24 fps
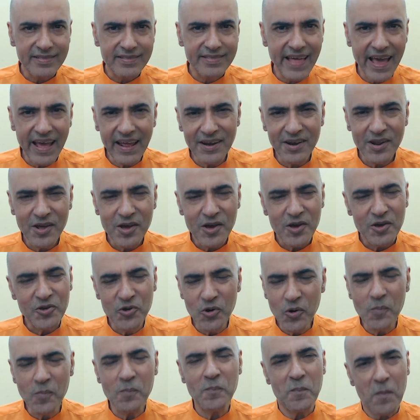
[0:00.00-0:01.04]
then
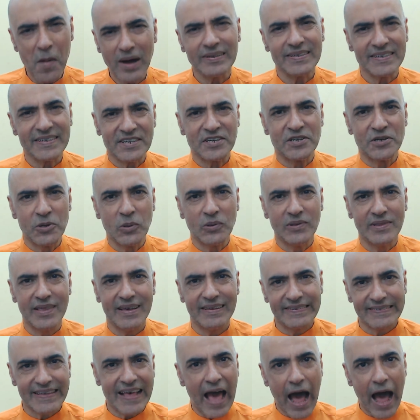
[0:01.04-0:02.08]
you must do
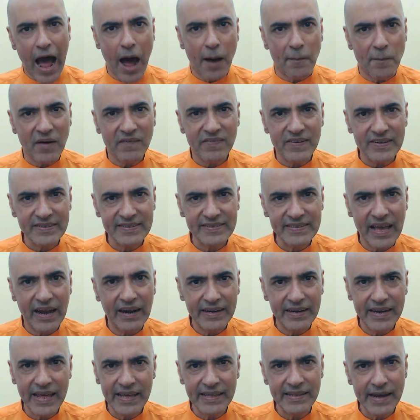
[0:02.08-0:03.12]
this
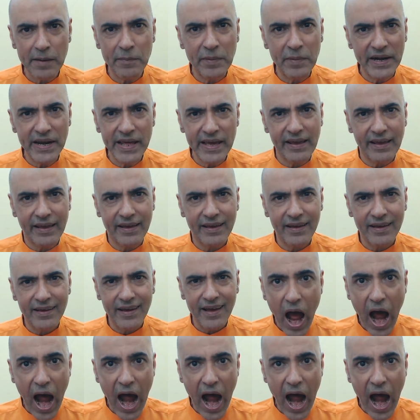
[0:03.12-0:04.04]
Amavasya Day remedy.